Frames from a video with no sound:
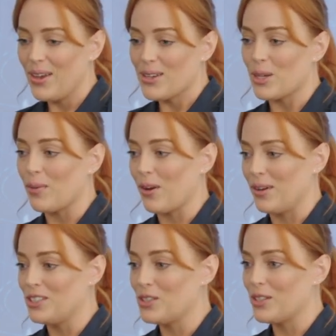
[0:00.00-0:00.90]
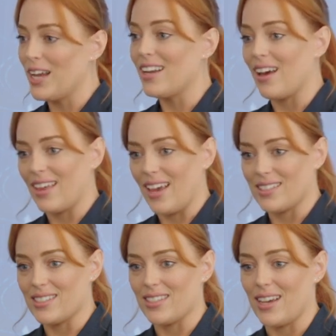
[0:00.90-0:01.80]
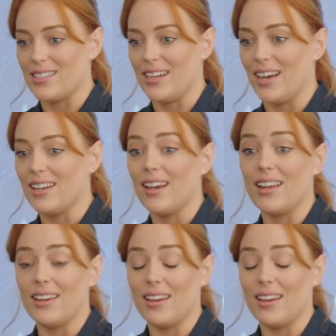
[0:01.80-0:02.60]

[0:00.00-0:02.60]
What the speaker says: So we're going to do another exercise now.